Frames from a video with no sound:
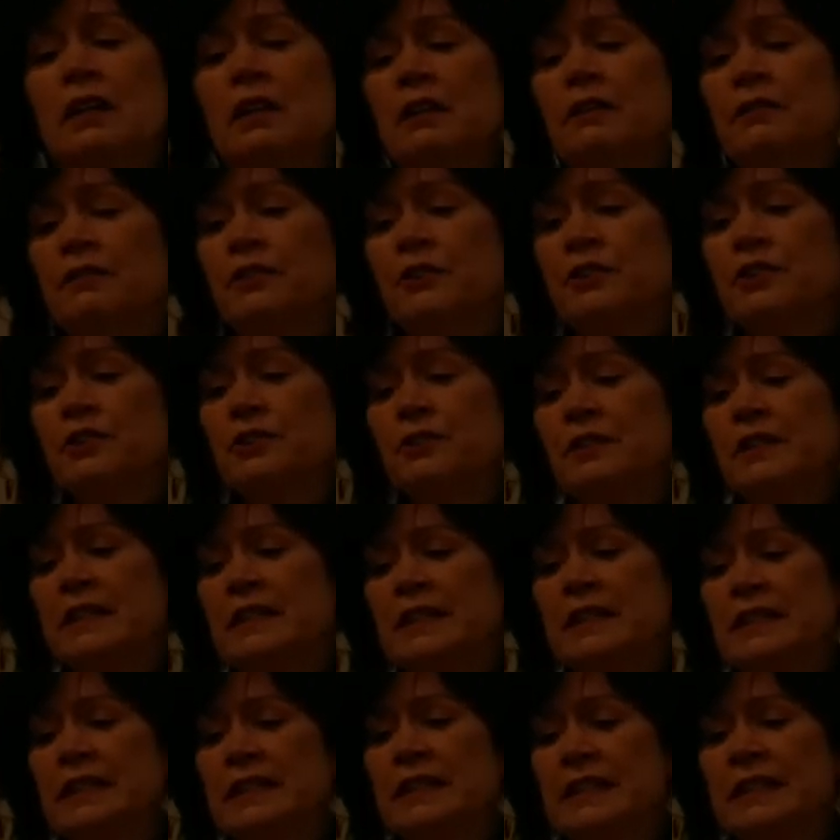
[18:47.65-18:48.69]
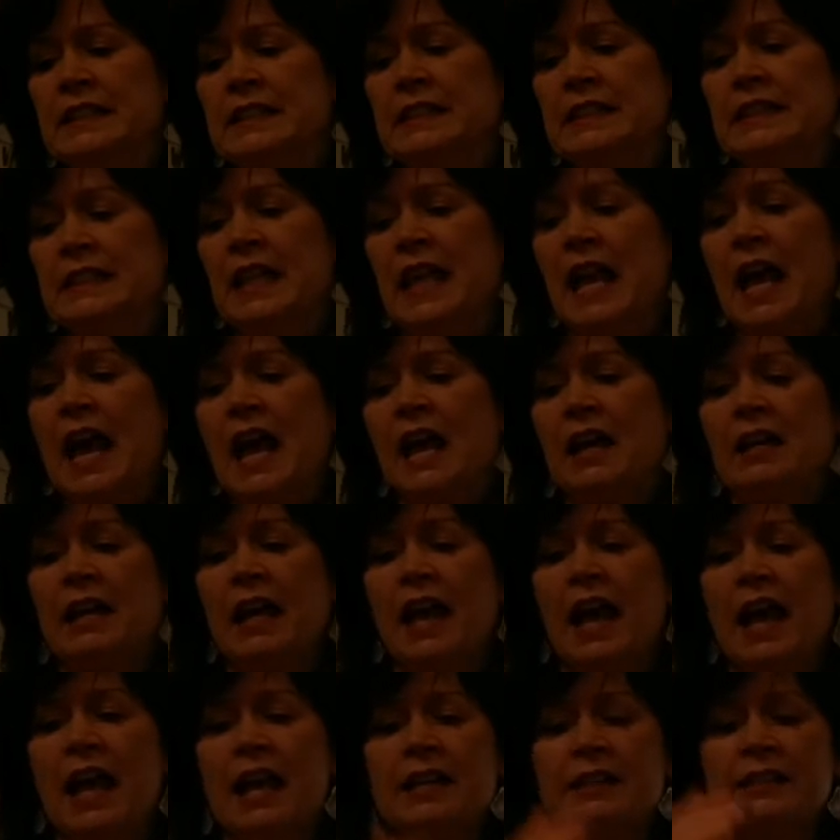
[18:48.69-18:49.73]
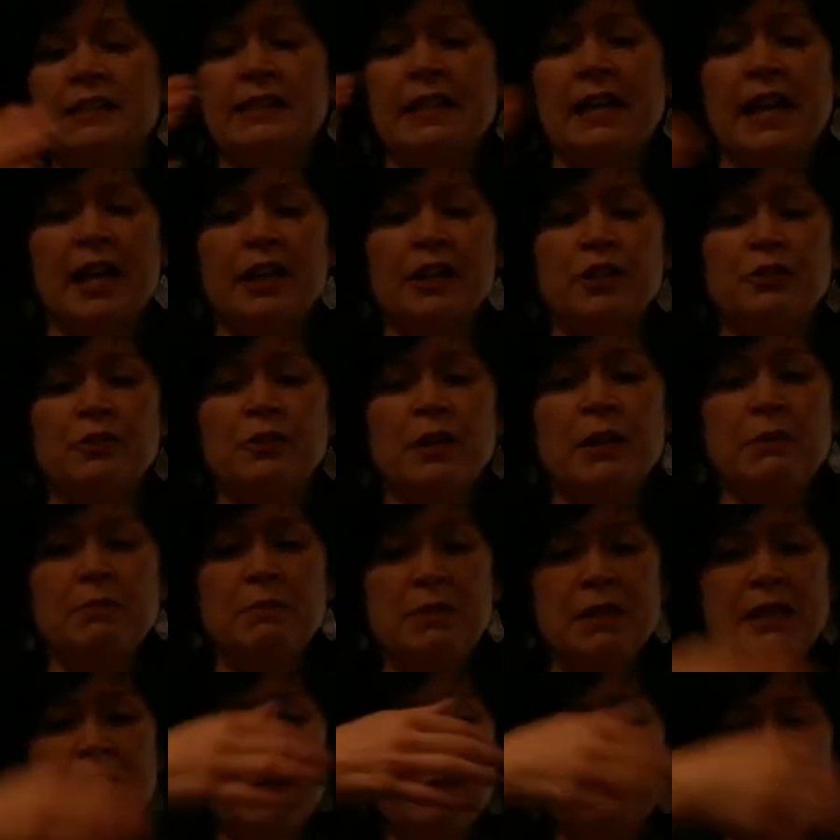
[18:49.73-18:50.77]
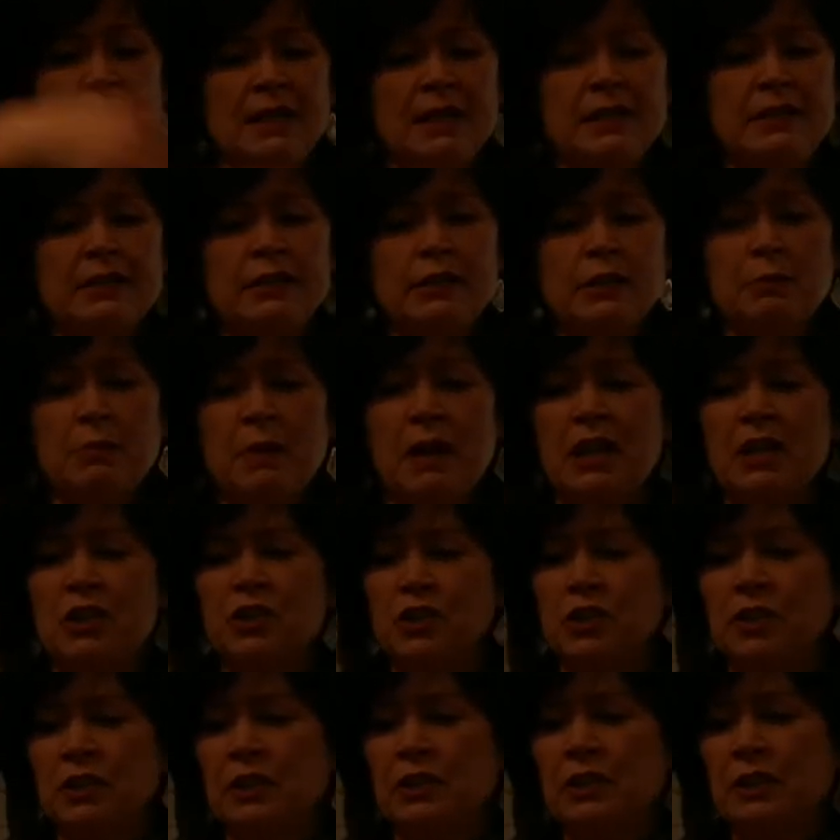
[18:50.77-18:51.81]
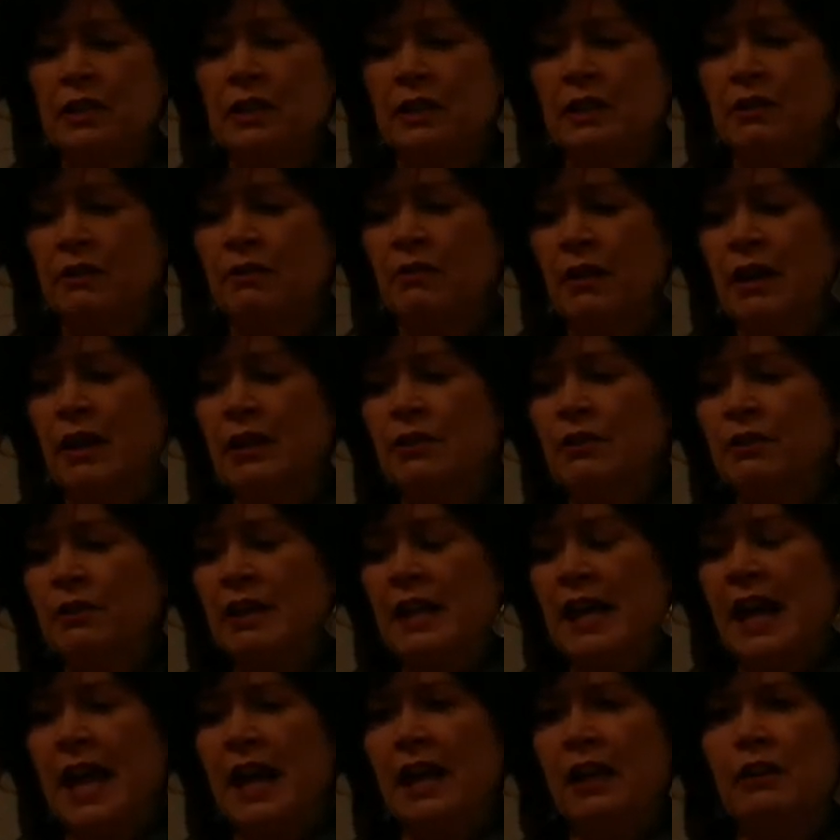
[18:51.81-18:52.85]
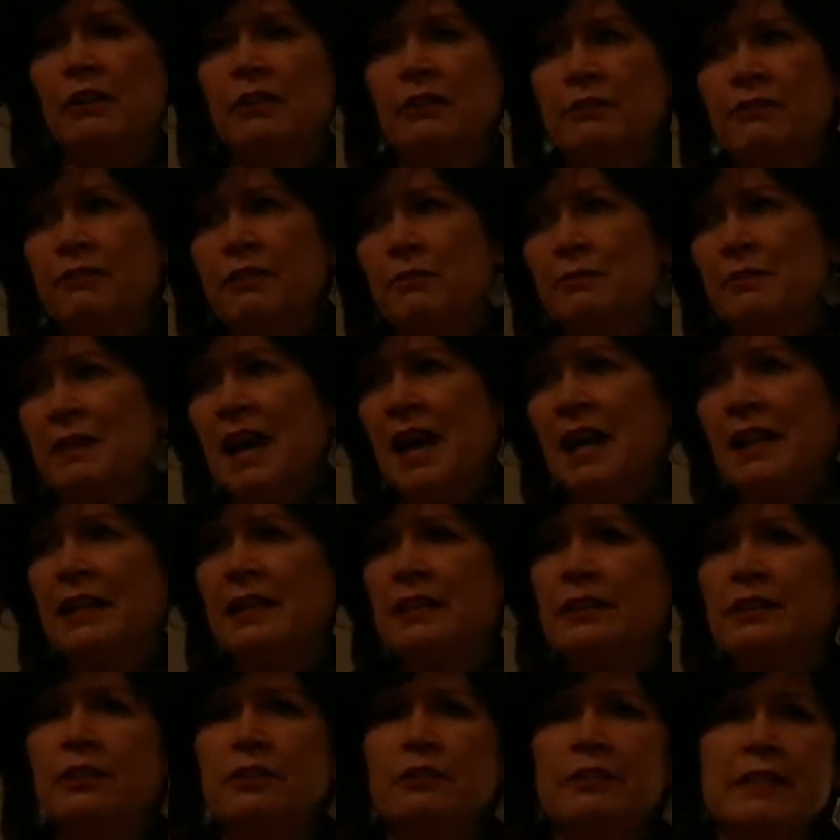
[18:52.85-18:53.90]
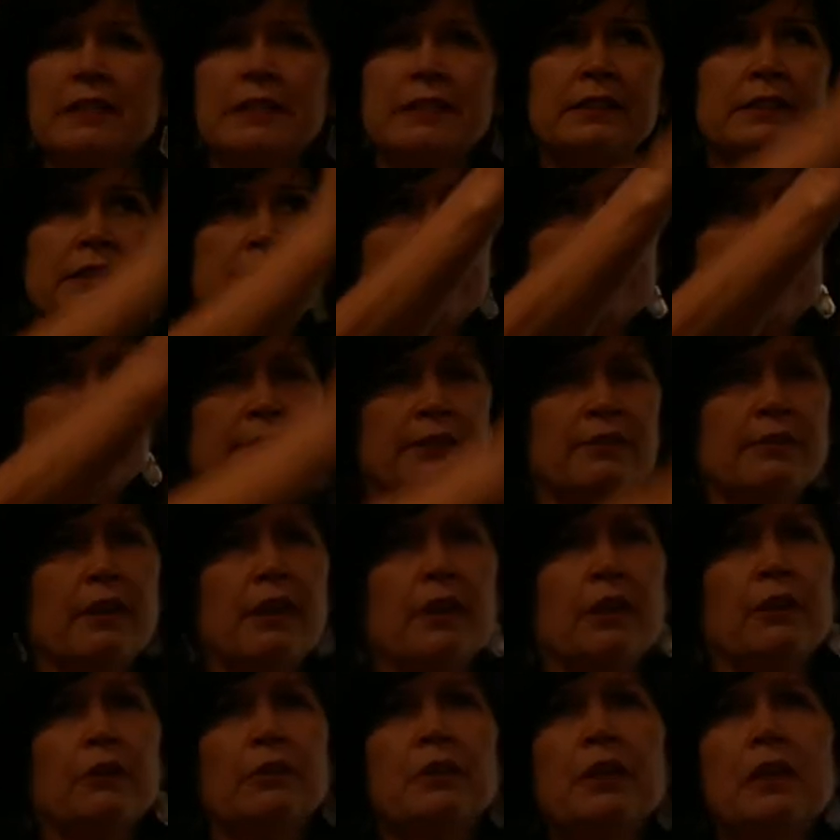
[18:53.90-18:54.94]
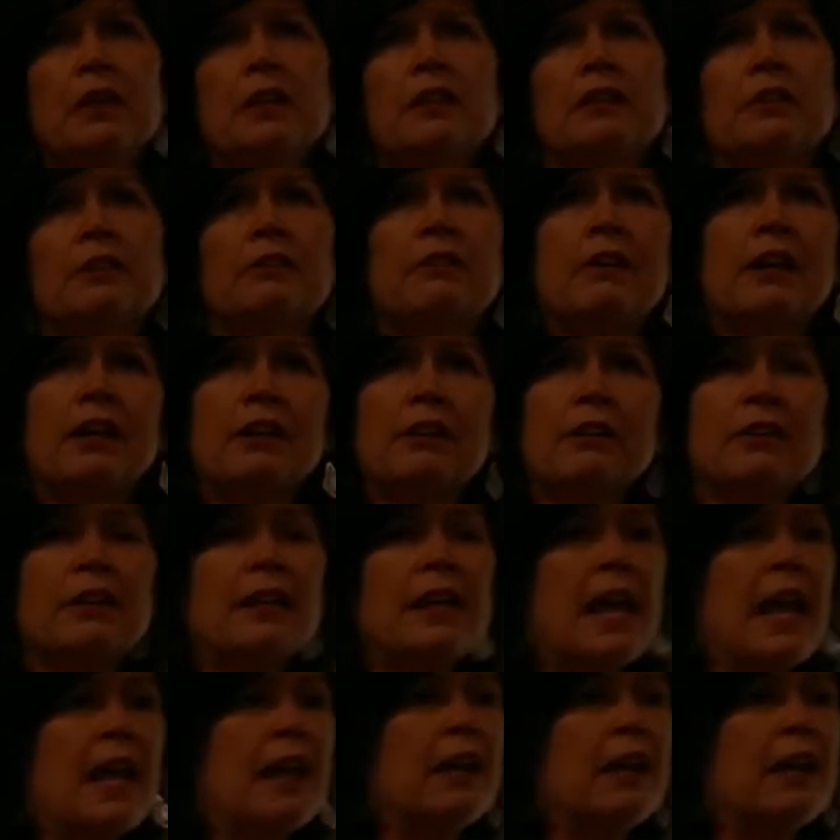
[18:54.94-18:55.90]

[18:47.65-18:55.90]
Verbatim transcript: the first reason is that as the x-ray beam hits the patient, the greater the angle from 90 degrees to zero, the greater the